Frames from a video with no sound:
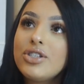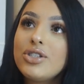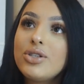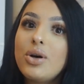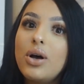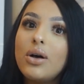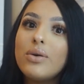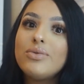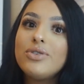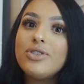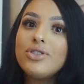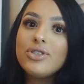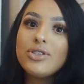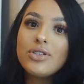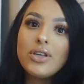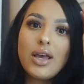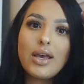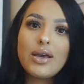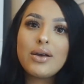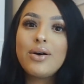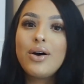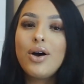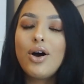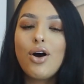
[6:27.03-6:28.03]
So I was just
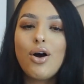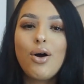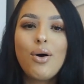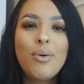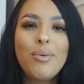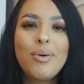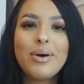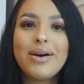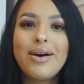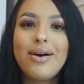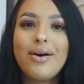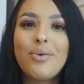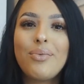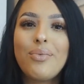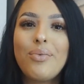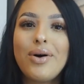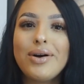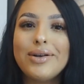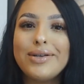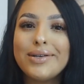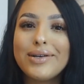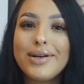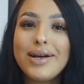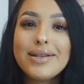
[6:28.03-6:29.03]
like, oh my god,
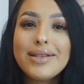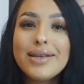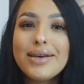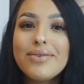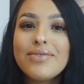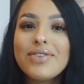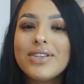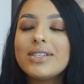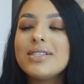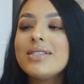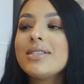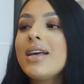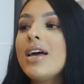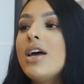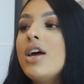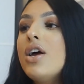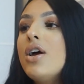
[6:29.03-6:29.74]
why didn't I think of this?